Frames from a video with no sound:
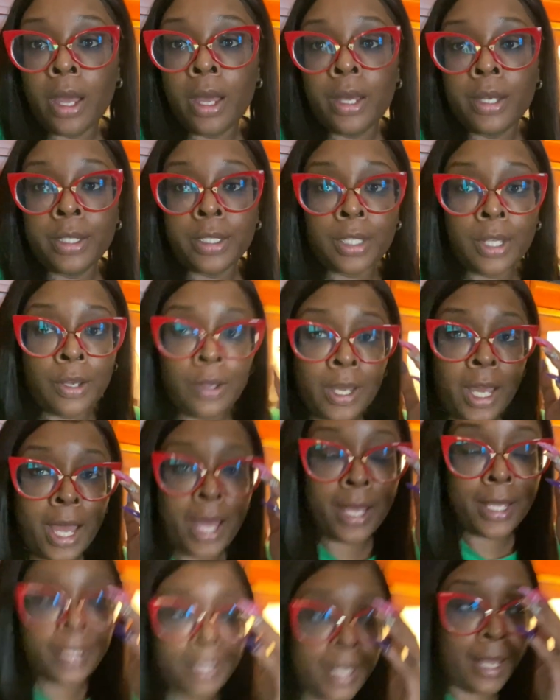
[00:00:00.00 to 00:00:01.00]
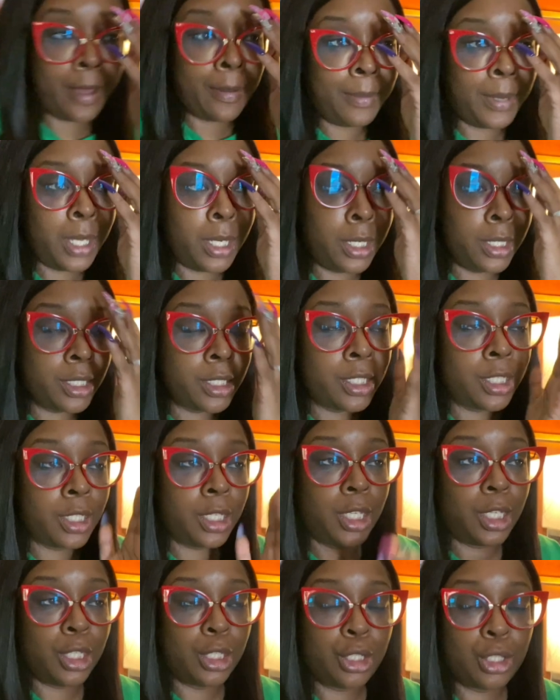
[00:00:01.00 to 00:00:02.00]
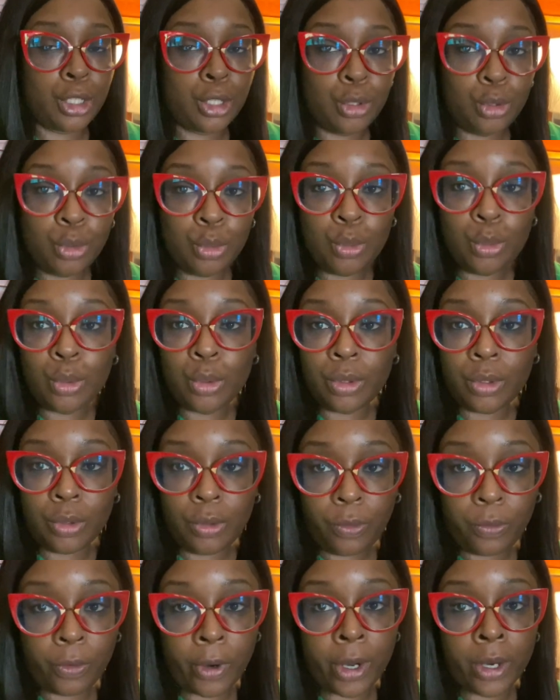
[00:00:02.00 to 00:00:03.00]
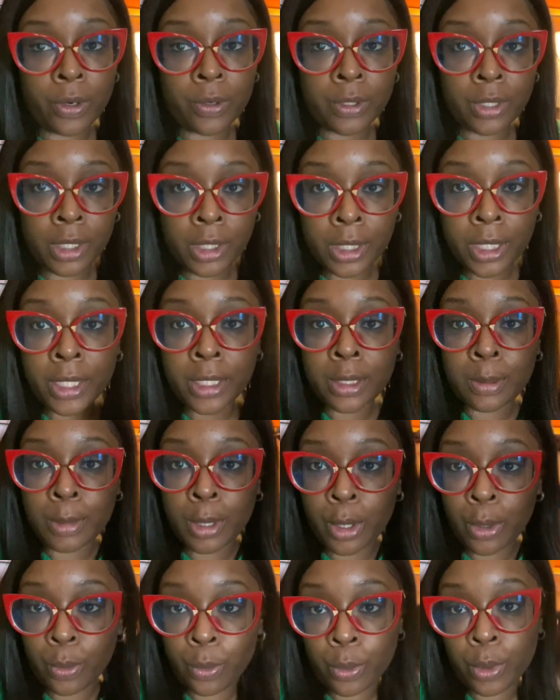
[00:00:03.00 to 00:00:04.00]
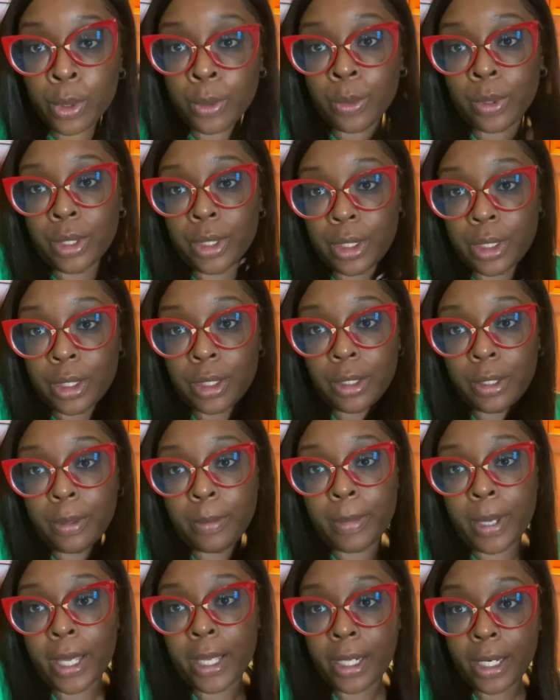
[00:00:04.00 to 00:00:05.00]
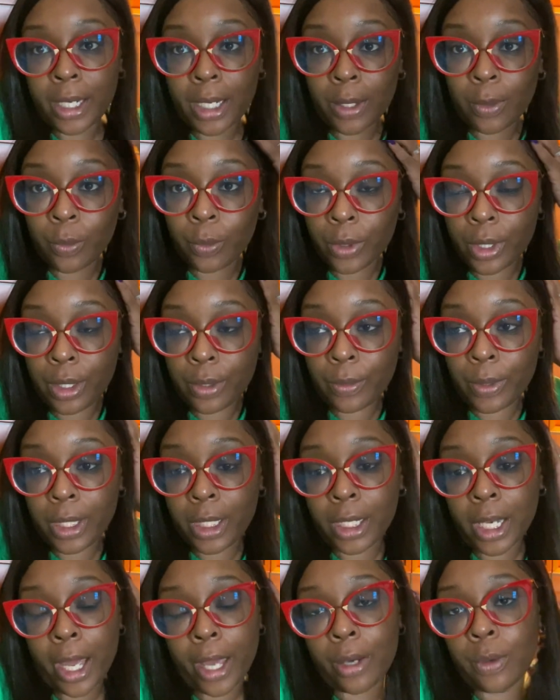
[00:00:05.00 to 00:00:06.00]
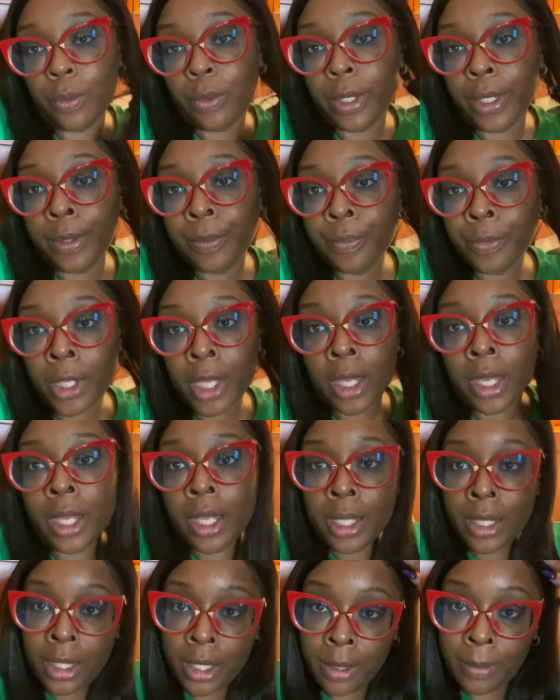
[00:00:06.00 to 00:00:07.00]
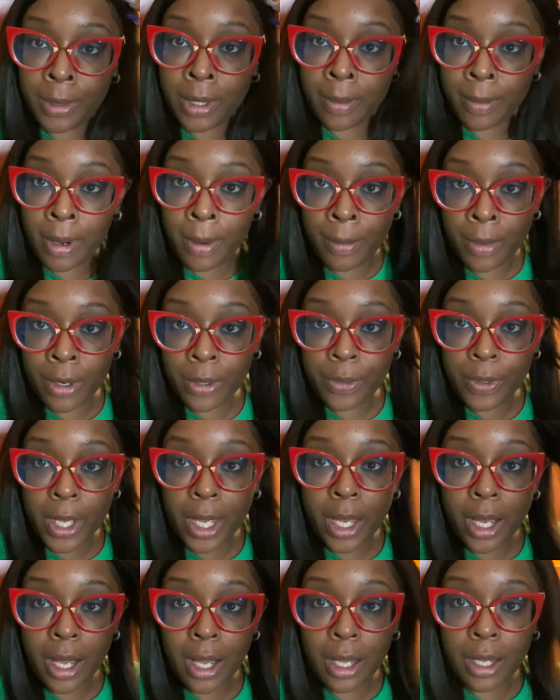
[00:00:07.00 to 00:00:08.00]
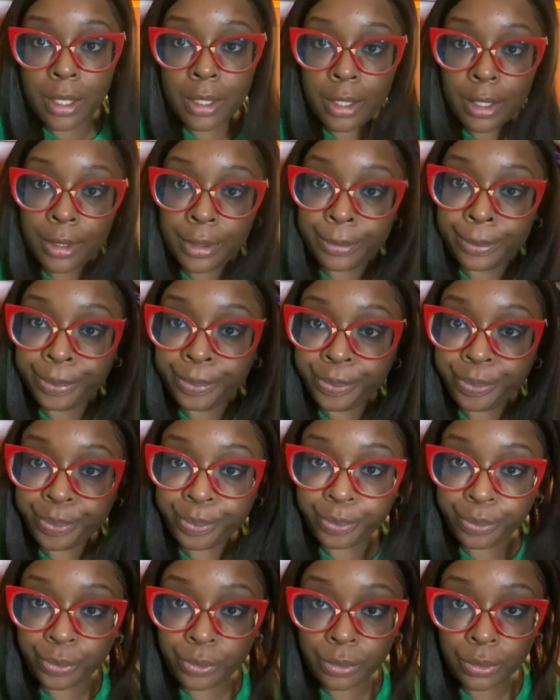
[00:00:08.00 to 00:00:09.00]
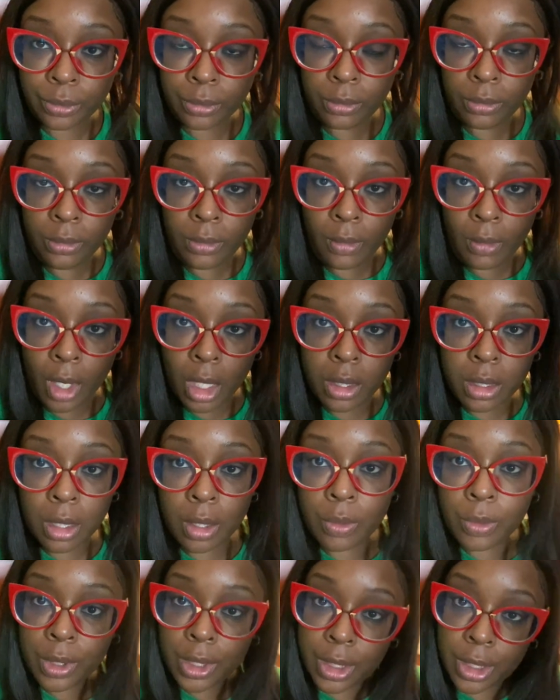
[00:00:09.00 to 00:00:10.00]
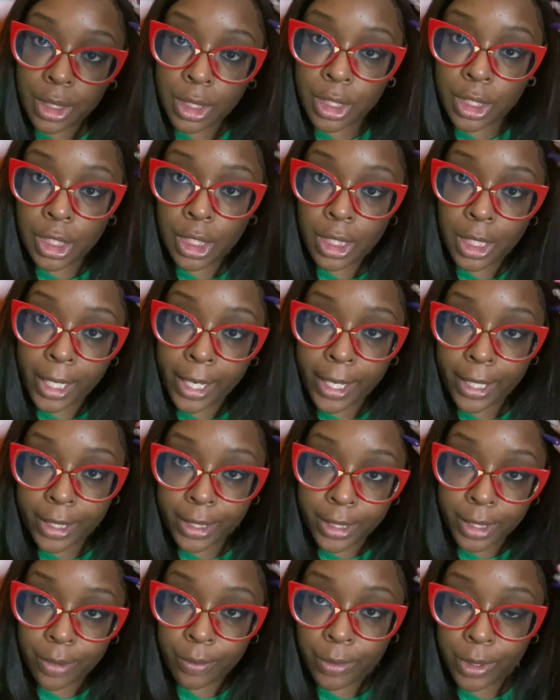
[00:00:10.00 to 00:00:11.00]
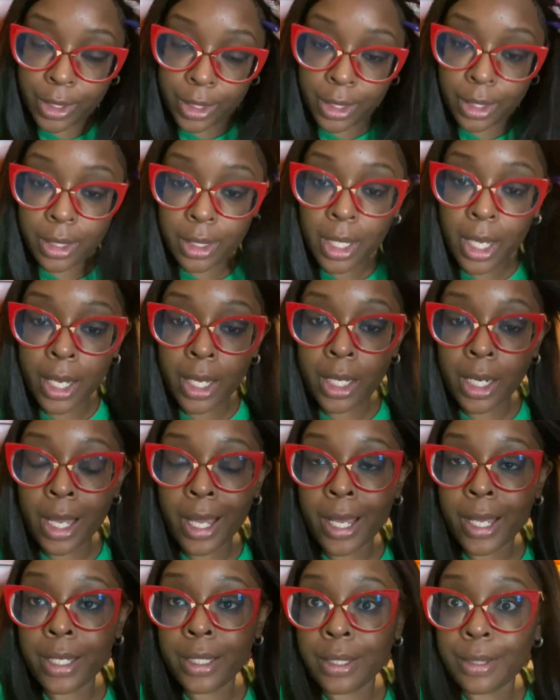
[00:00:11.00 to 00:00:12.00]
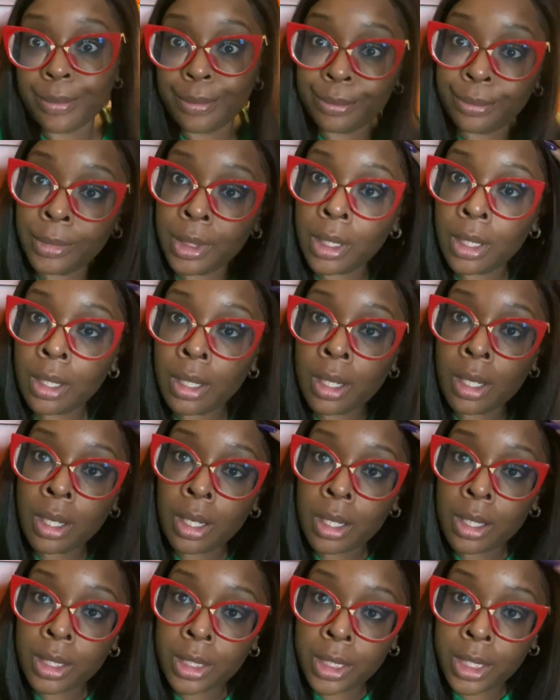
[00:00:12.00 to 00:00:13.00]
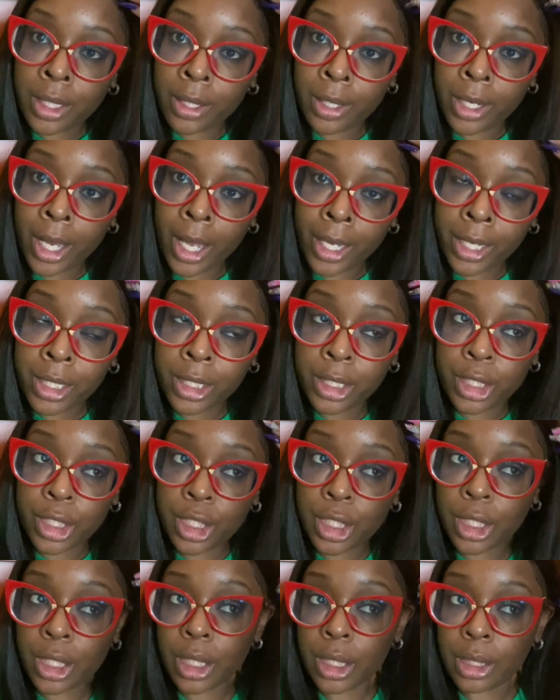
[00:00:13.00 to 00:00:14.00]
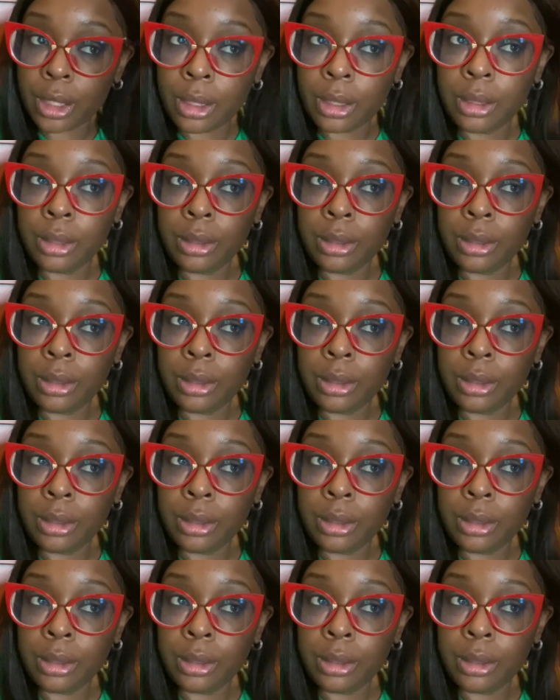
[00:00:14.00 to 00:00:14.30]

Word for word: So guys, I managed to get two new fragrances that smell real, real good. They really, really like one. They'll be in my birthday haul though. So we just chillaxing. We just ate. I ate some teriyaki chicken.